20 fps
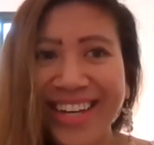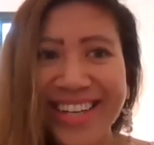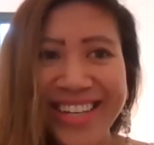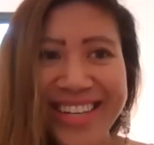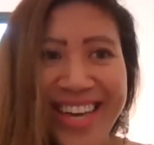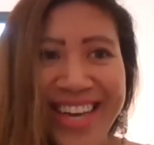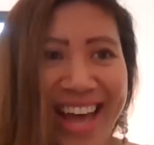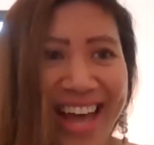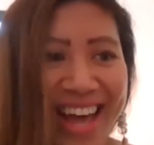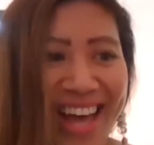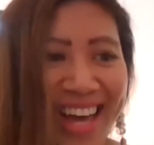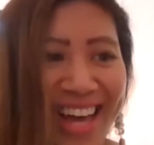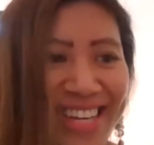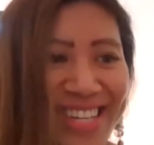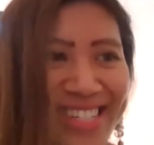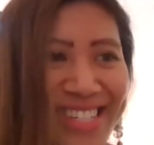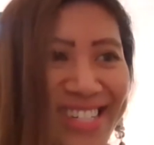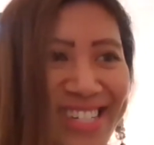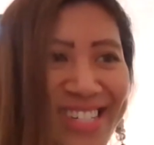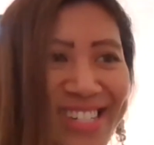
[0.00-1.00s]
Yes,
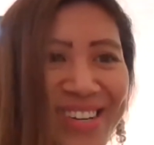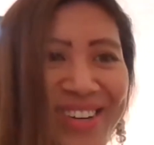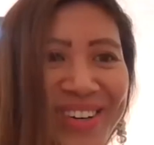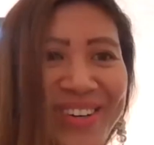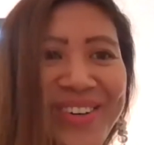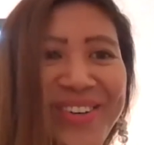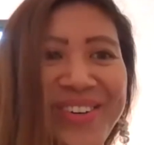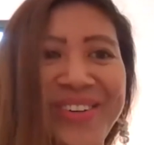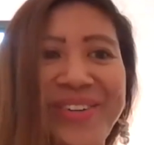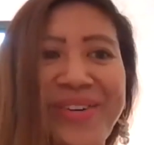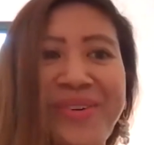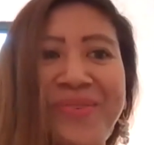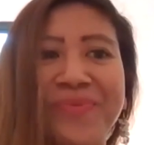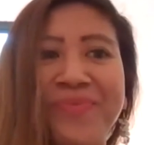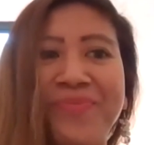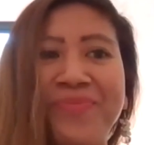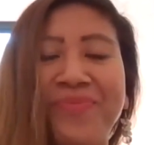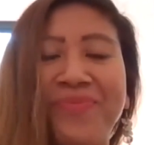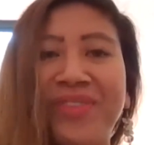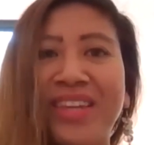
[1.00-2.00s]
yeah, so
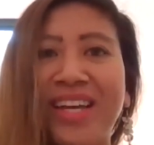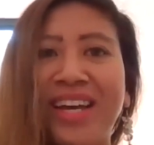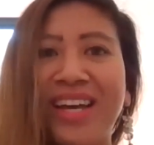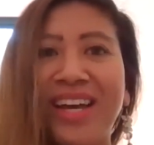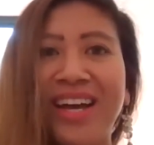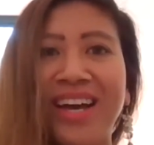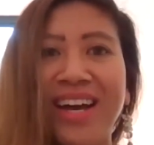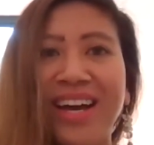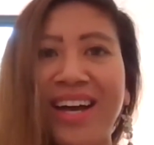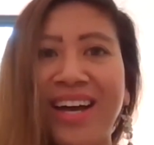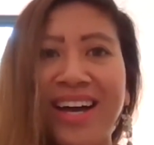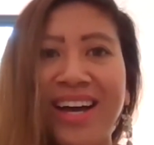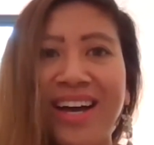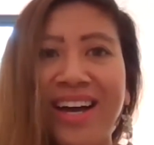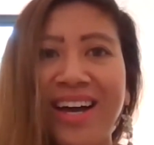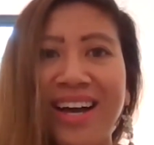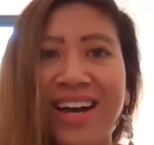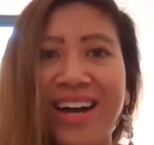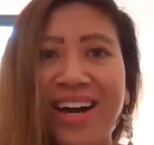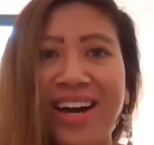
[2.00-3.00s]

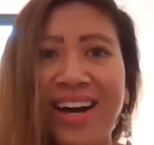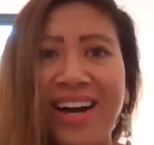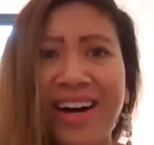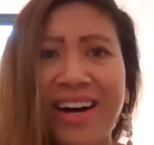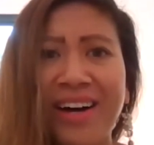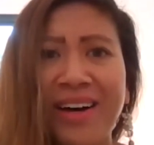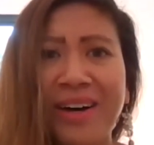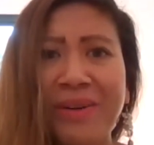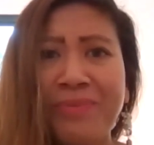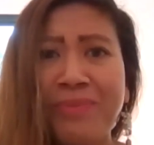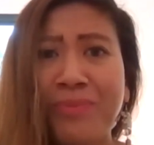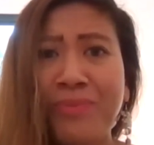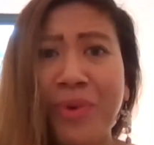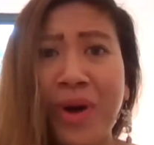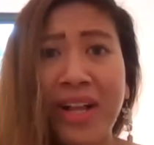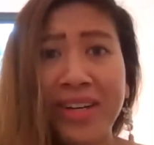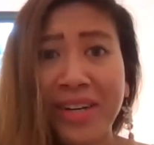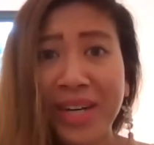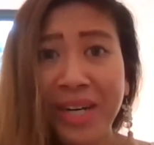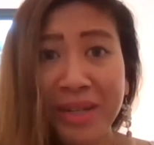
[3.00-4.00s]
um,
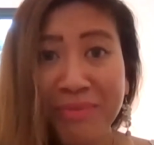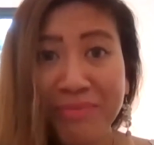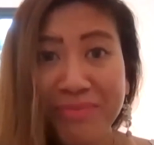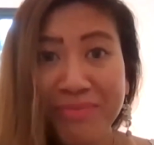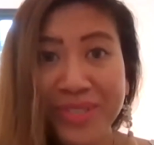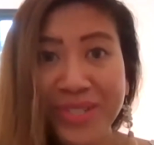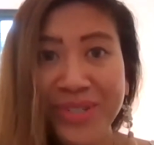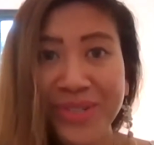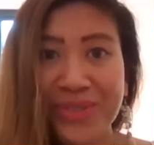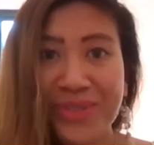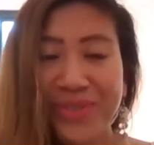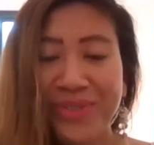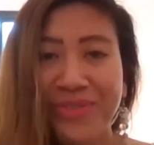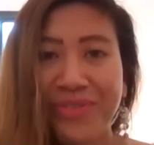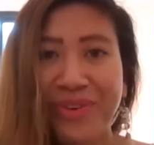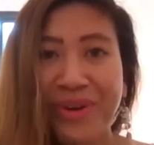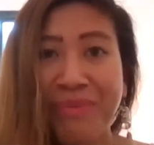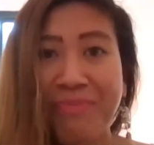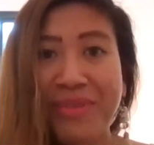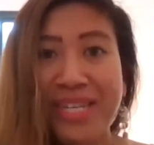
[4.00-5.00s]
welcome to
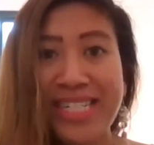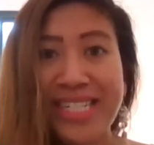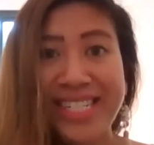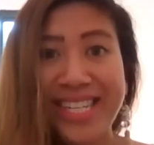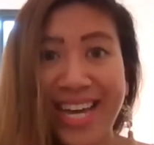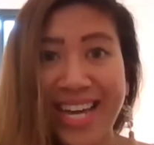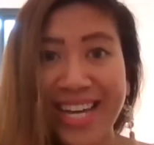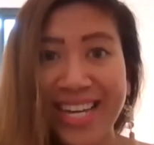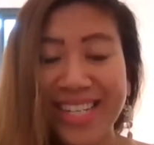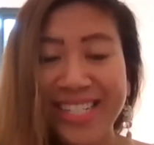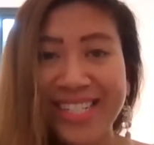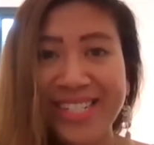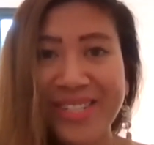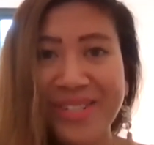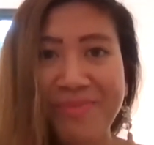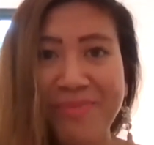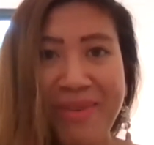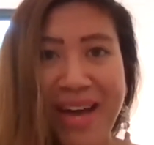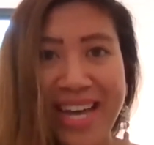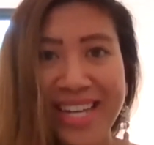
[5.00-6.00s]
From Mistakes
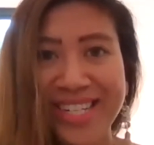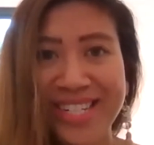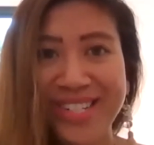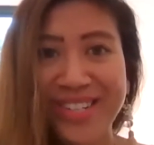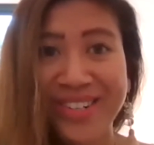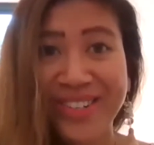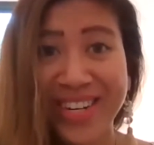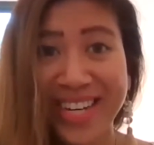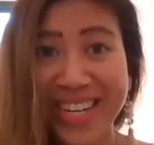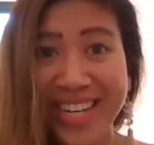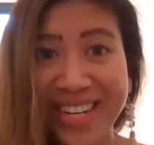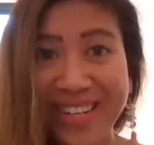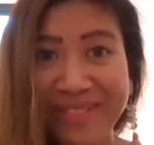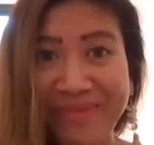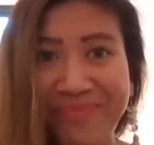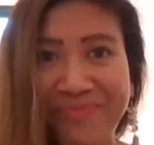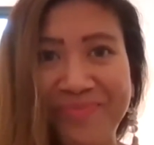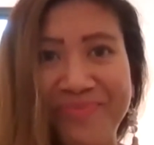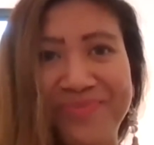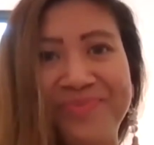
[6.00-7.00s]
to Mastery.
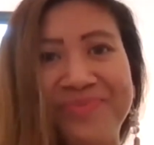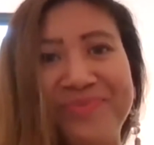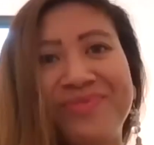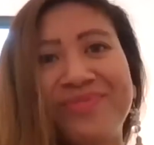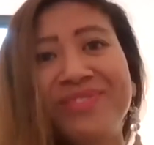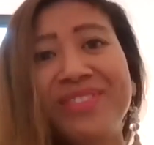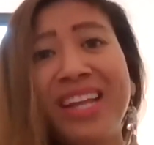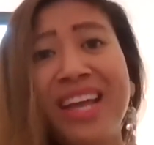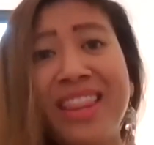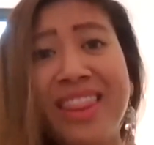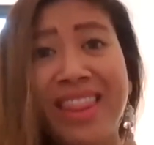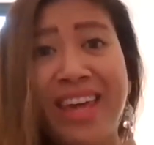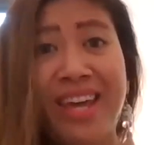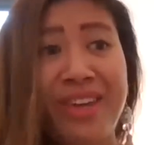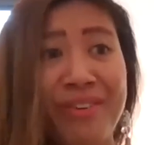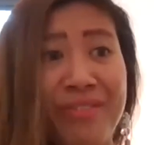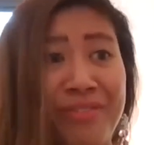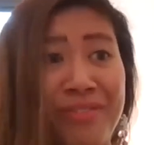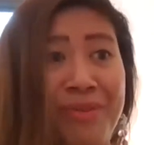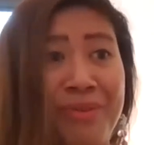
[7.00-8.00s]

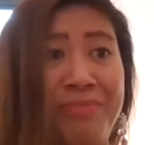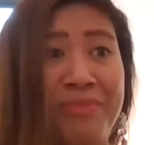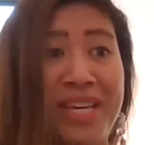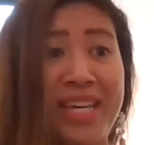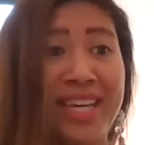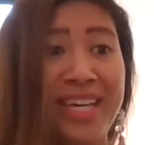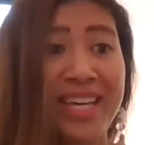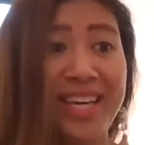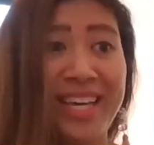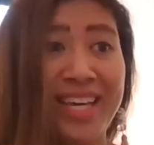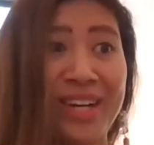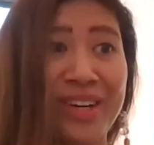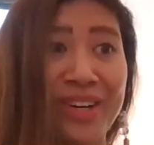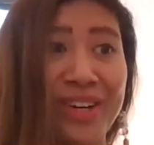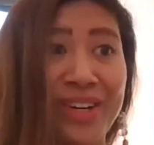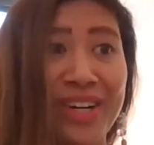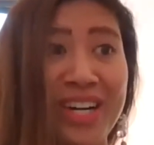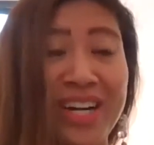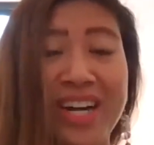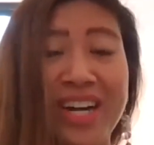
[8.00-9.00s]
Thank you for being
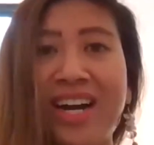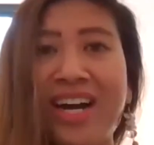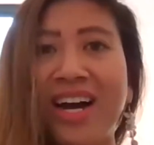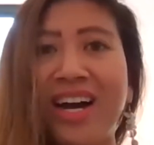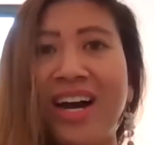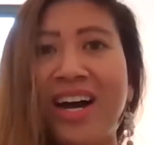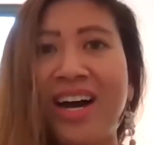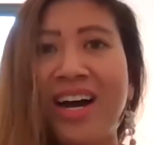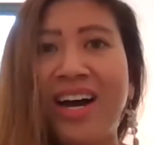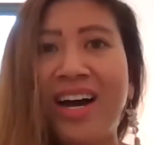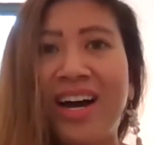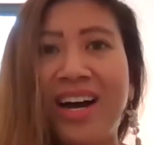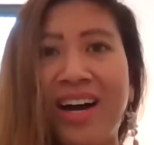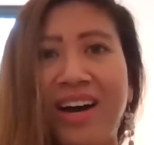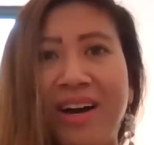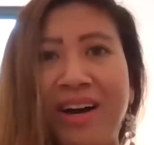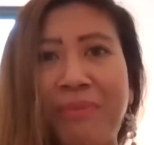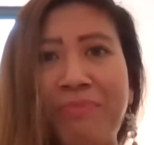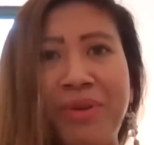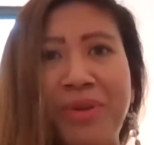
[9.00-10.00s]
here.
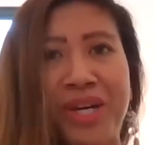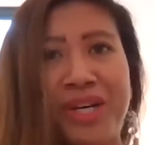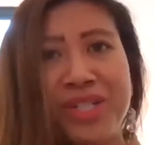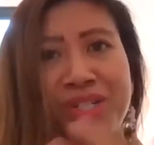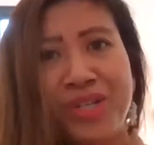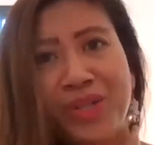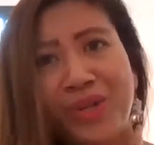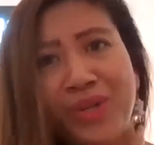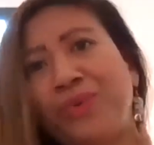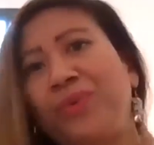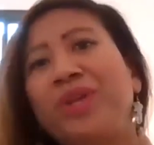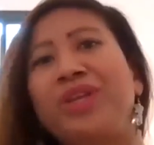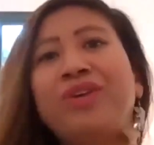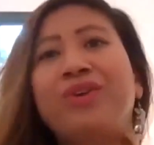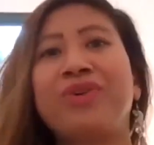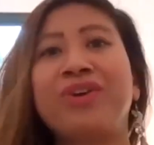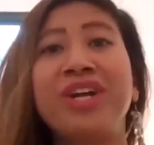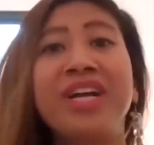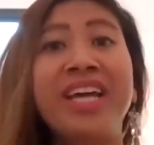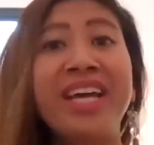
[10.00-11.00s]
Uh, because you know, when
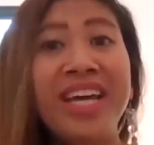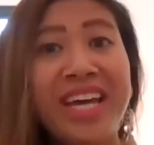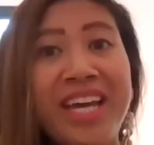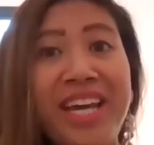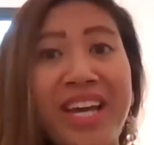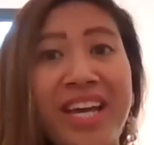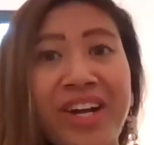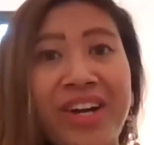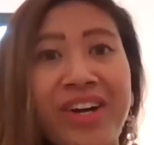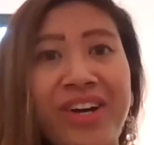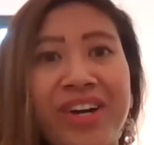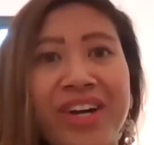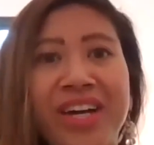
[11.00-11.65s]
you're here,